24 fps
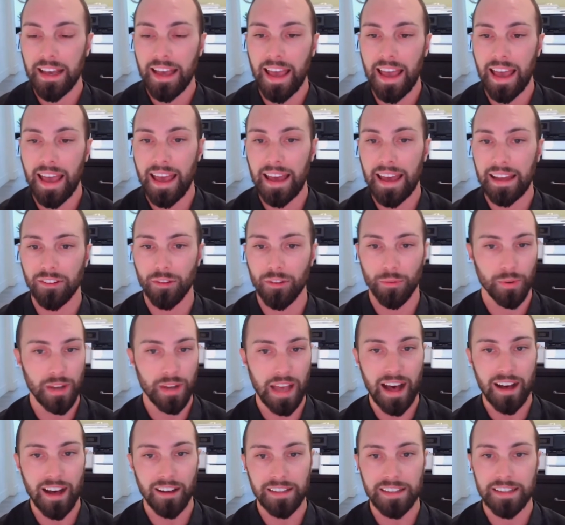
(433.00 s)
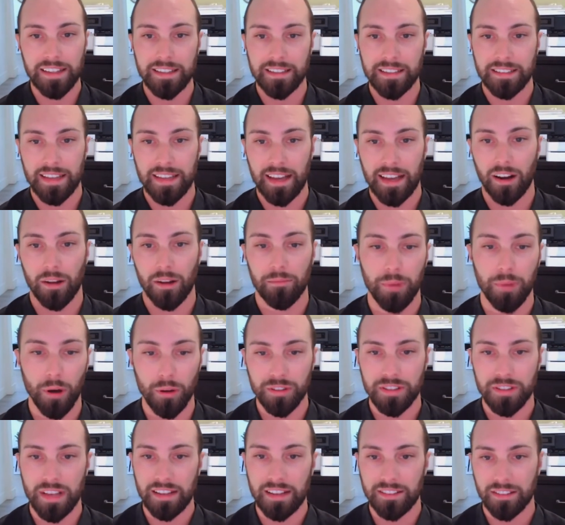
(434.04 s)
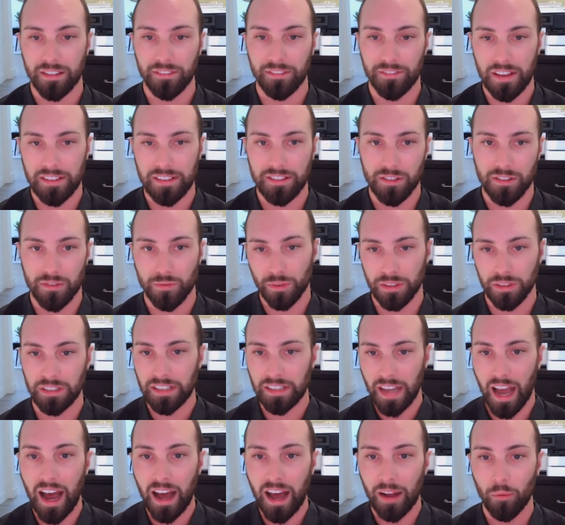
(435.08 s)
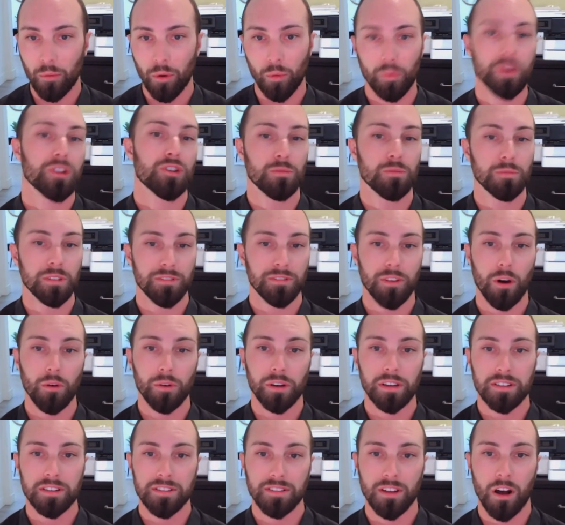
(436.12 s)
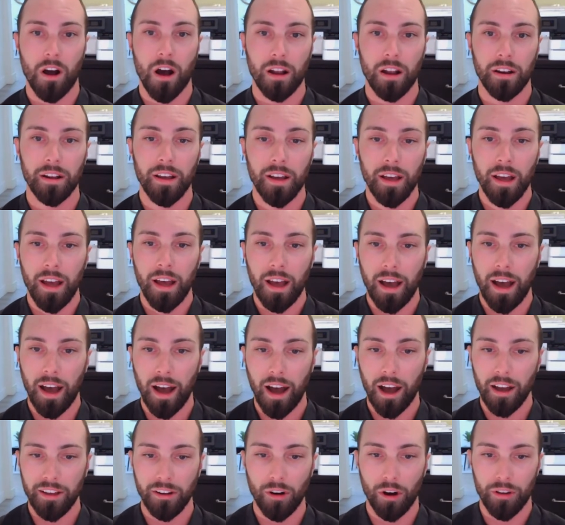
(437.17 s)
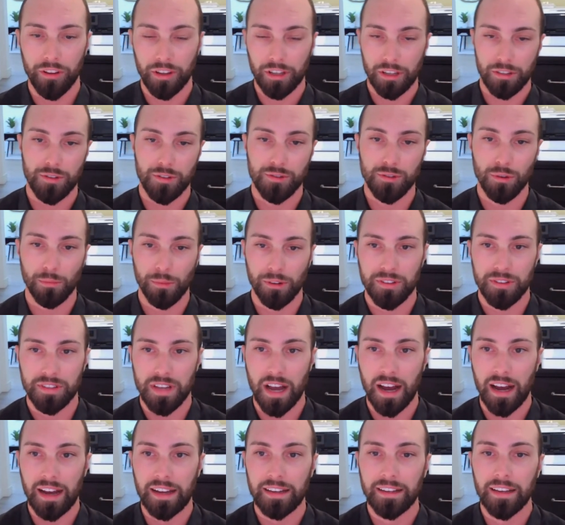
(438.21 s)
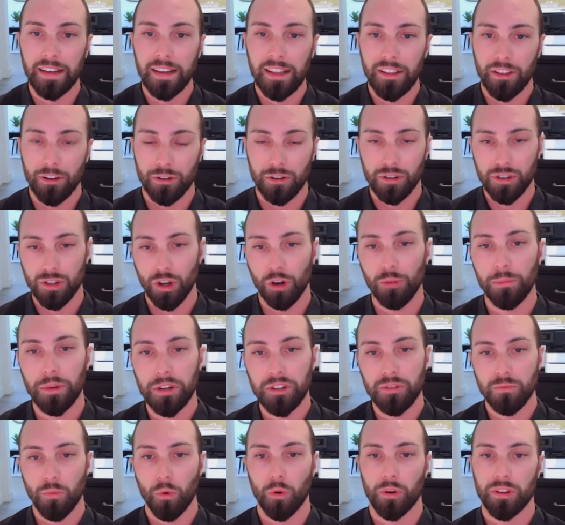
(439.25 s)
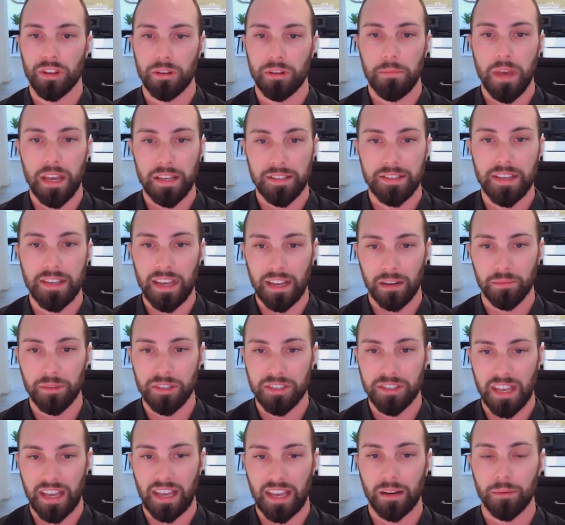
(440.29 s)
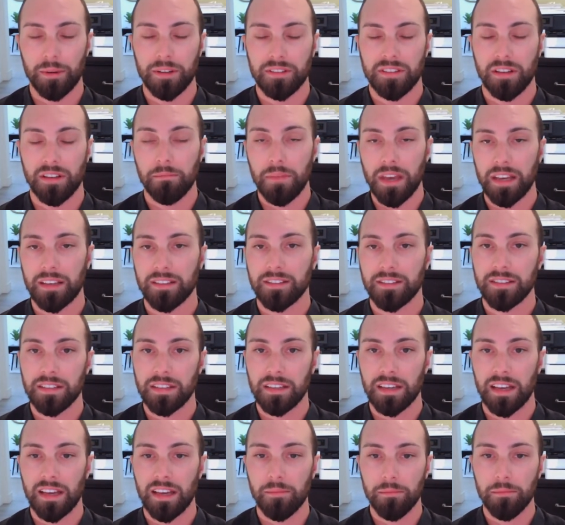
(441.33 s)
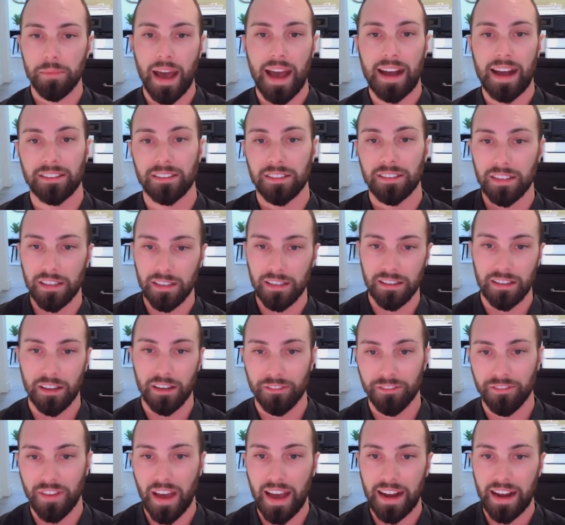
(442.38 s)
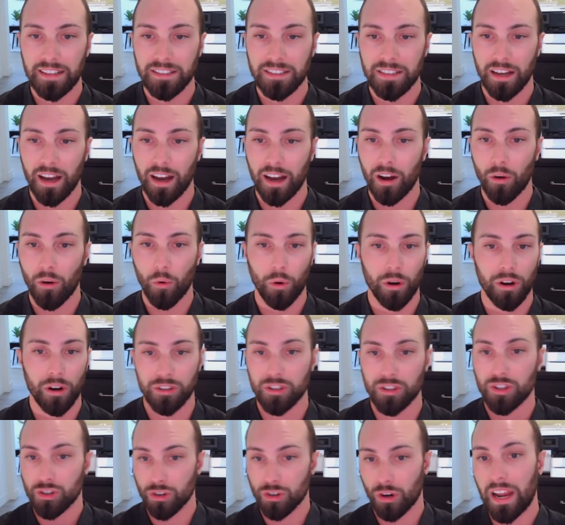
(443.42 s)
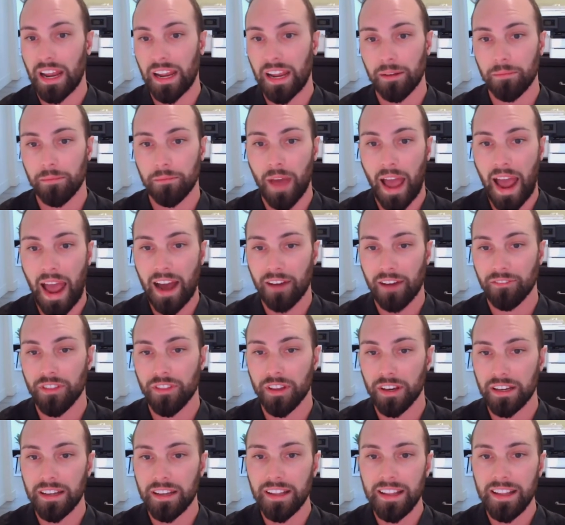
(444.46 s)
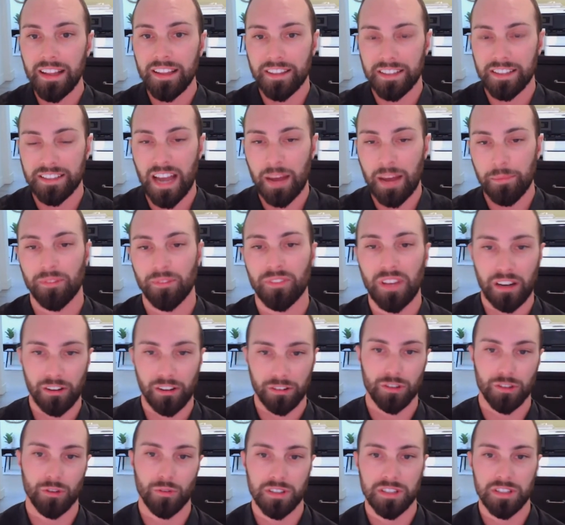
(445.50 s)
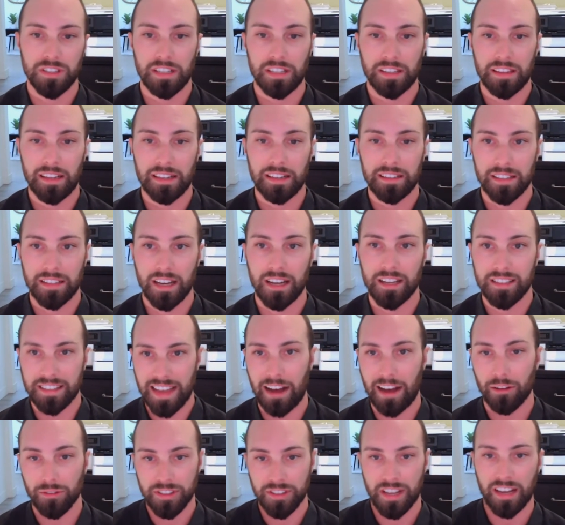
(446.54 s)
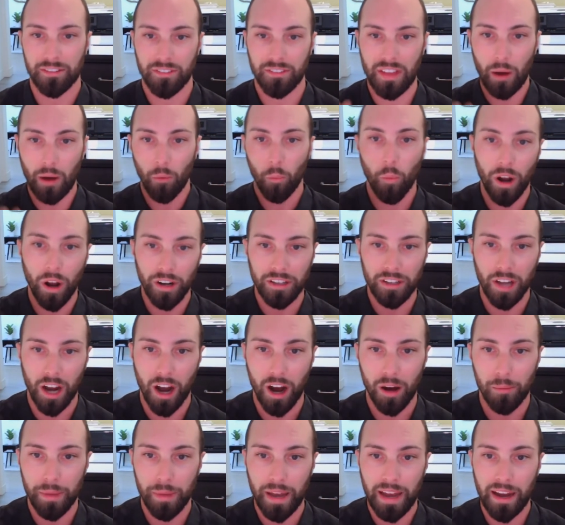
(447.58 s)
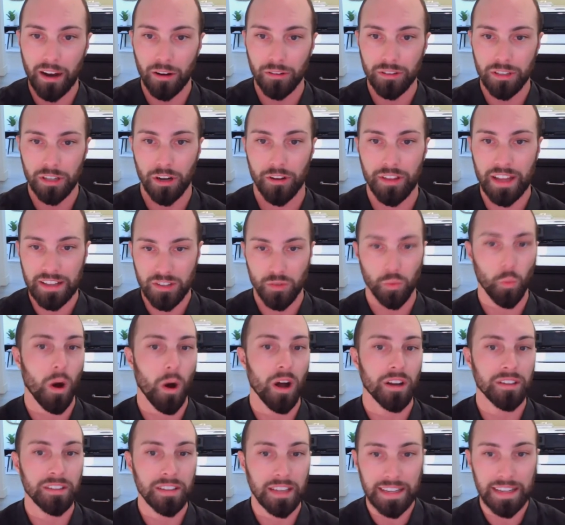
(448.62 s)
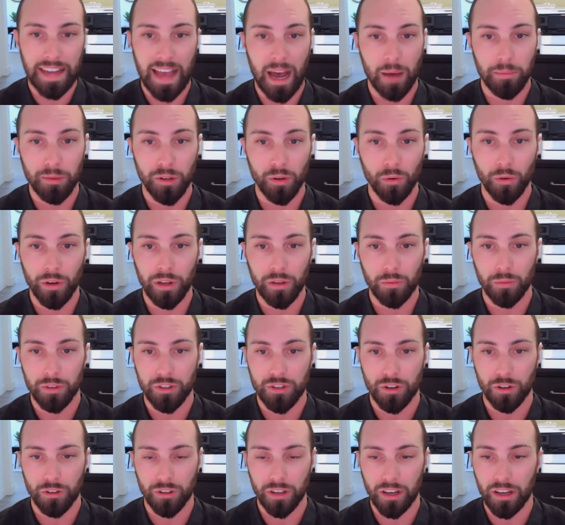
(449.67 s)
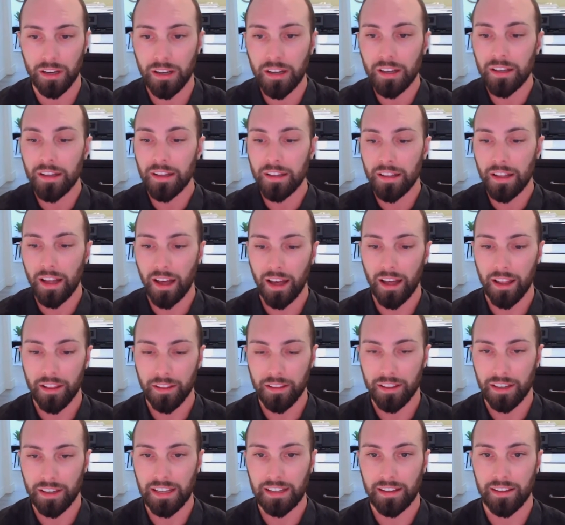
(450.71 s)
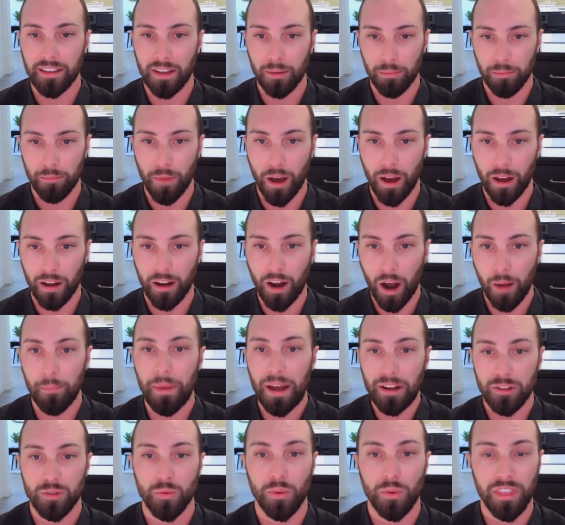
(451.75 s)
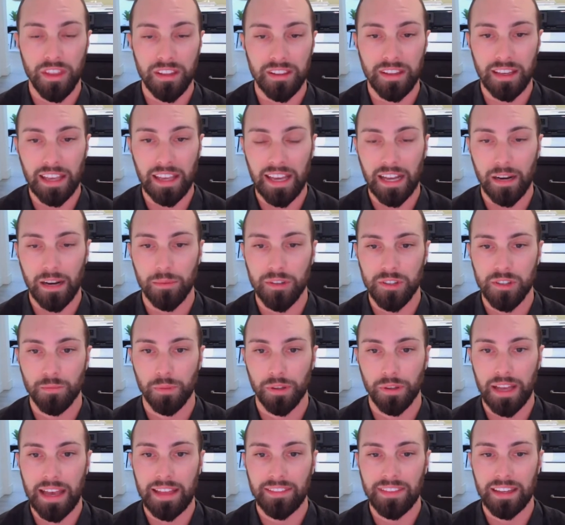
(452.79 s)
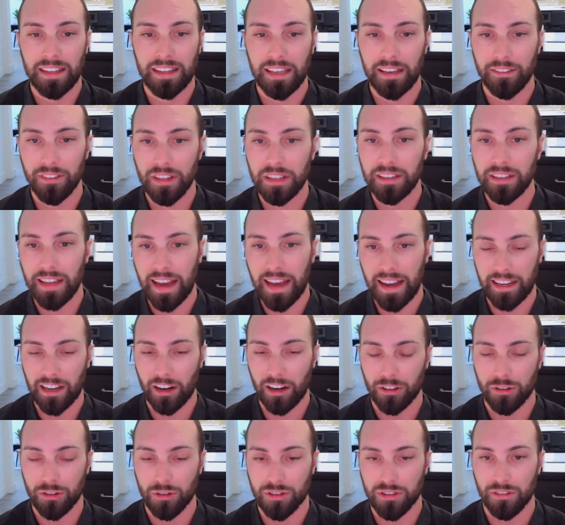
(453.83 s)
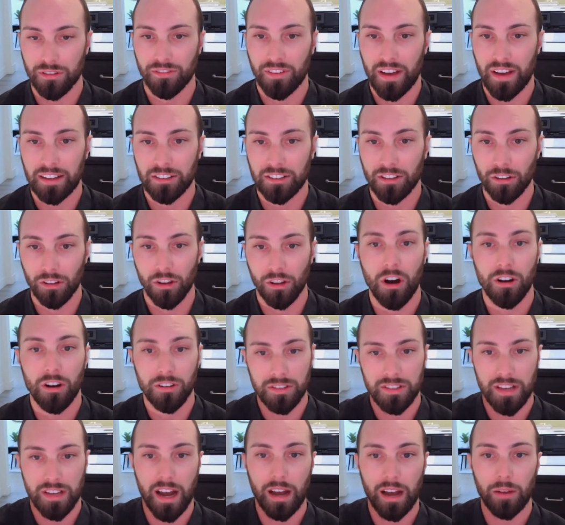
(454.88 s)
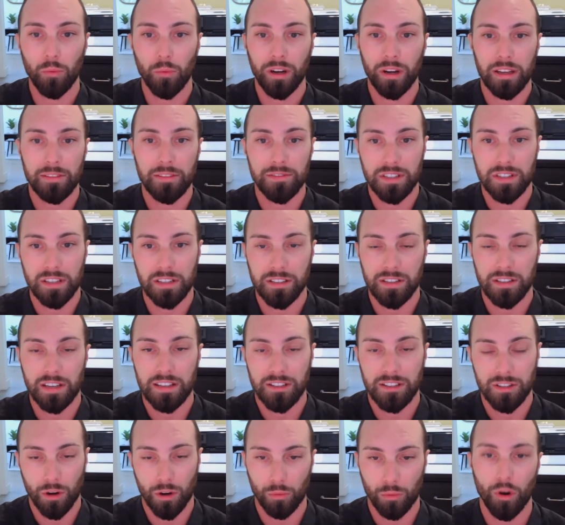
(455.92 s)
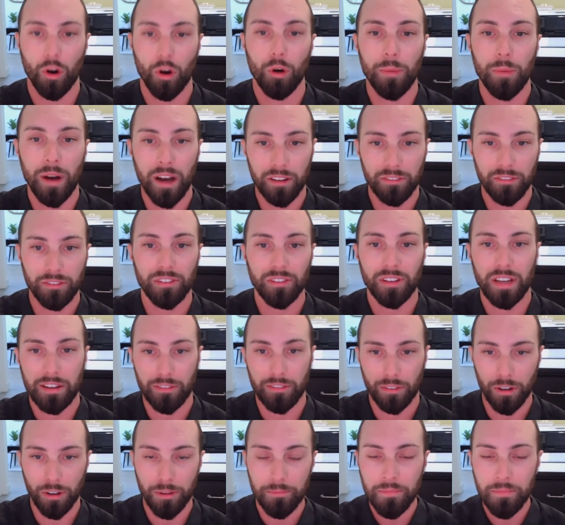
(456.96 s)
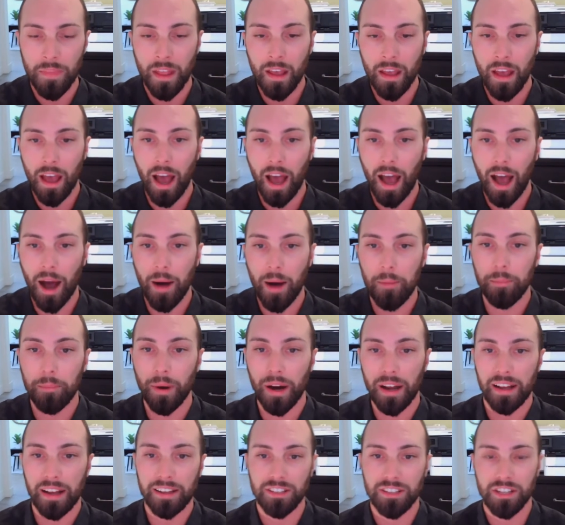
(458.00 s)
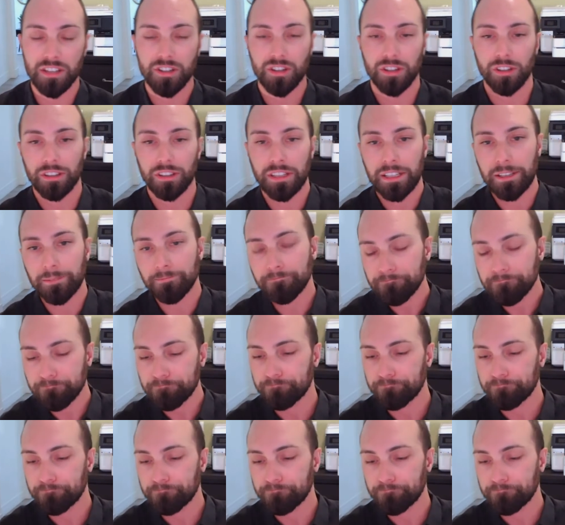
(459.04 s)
And the reality is that on both sides of the fence, it's really not what we should be focused on. On the consumer side, there's so much more that makes cannabis and makes the impact and the effect or a strain have the type of characteristic that it does outside of that one compound. That's one cannabinoid, which are the compounds within the cannabis plant that give it that characteristic effect alongside what gives it its aroma and flavor. But additionally,